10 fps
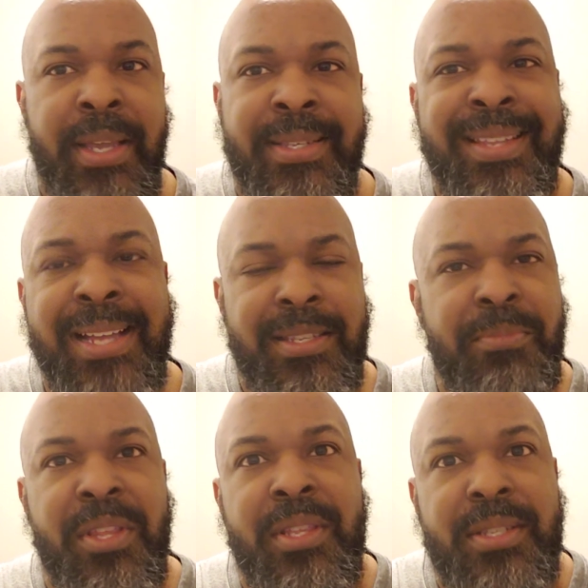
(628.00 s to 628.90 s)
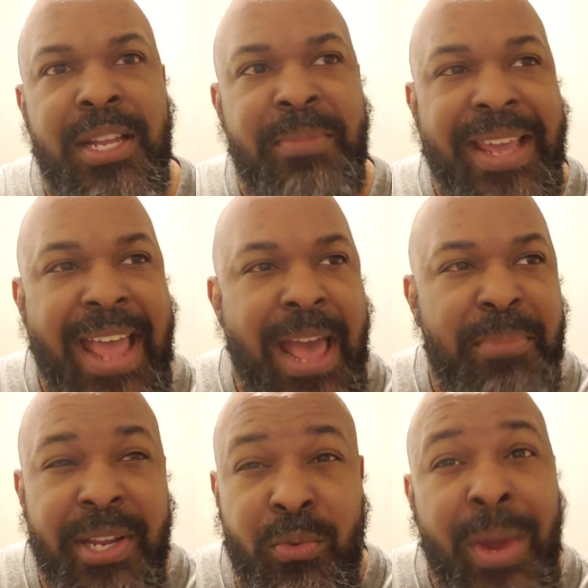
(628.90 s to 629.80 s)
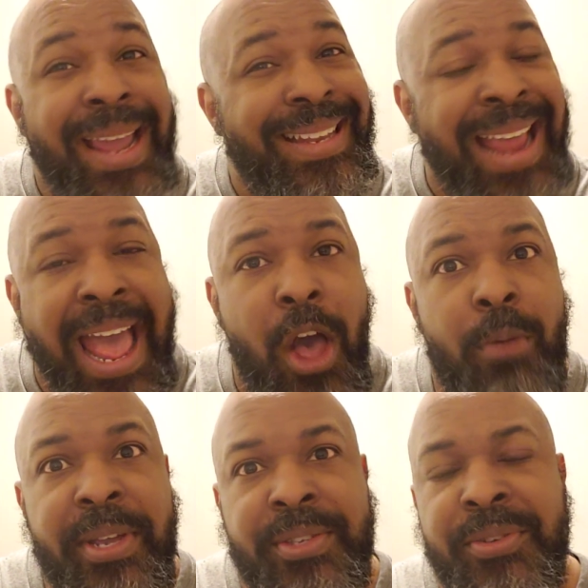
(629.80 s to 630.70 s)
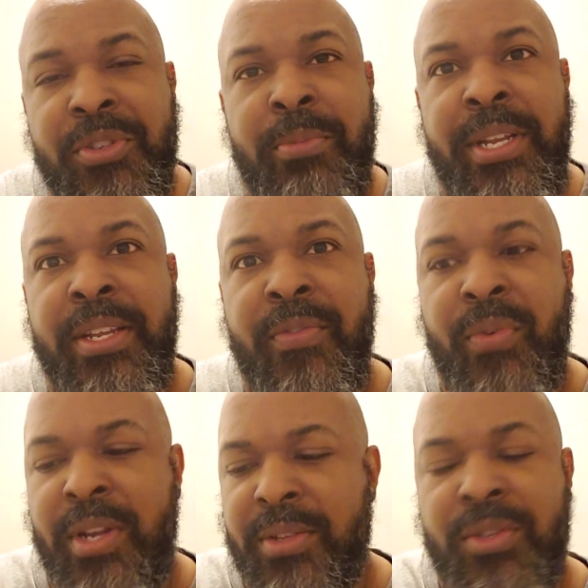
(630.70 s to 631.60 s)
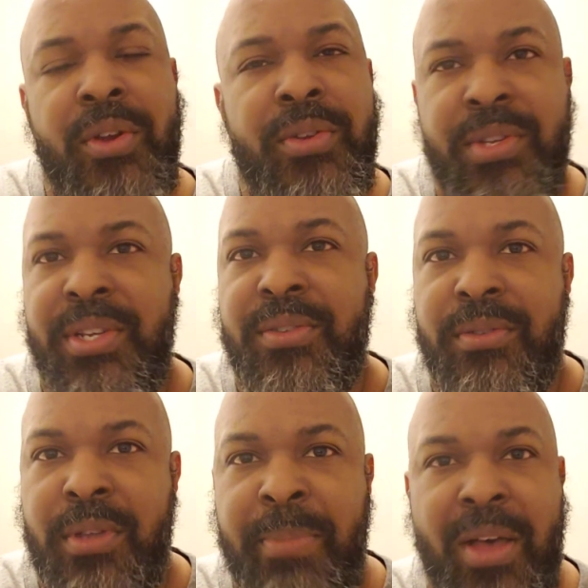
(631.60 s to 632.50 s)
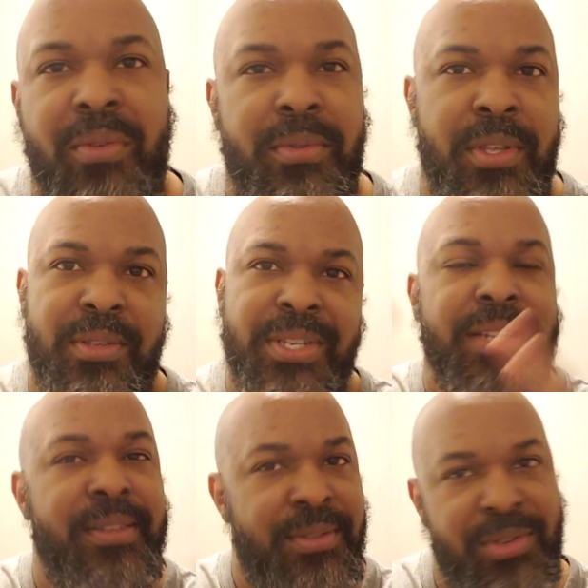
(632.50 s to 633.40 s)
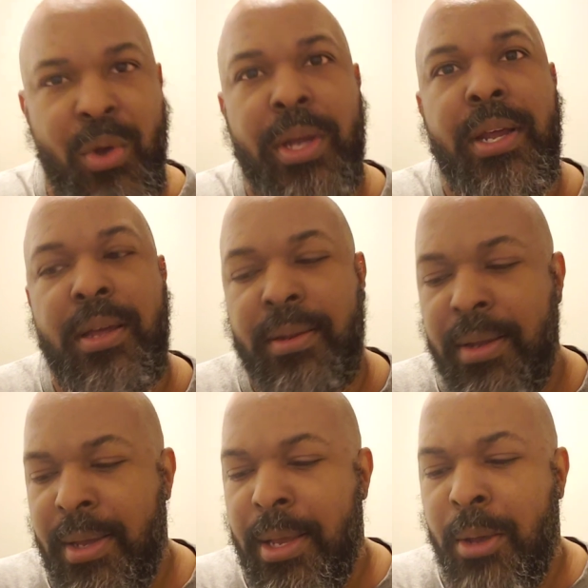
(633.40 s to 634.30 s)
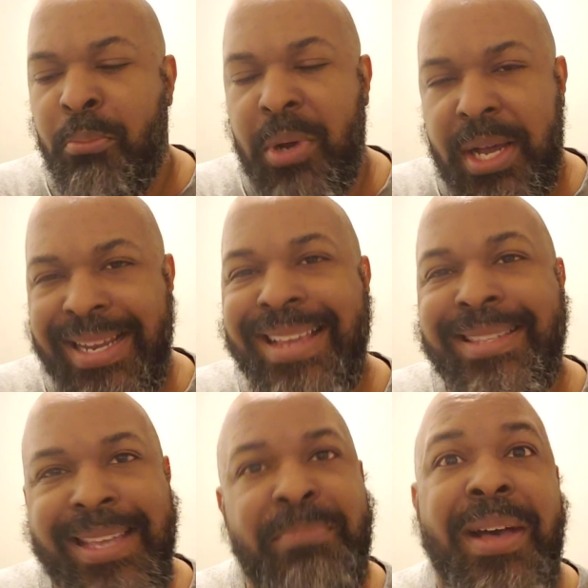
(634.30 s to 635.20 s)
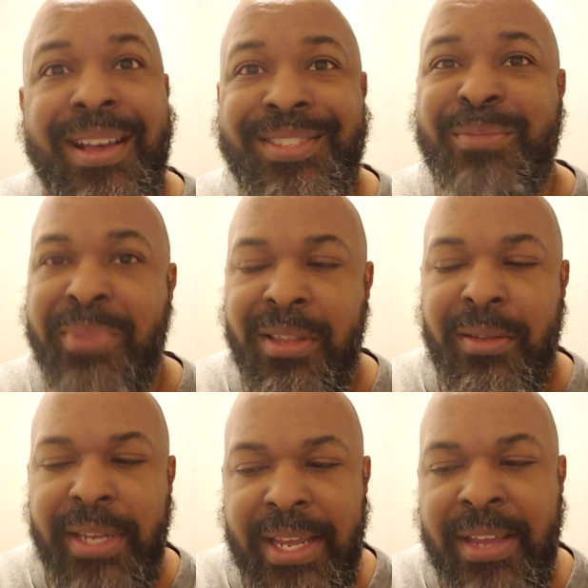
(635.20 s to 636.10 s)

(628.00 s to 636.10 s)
It's not something that's going to be happening right now because there's so many different uncertainties about the sickness going on. But it's a possibility.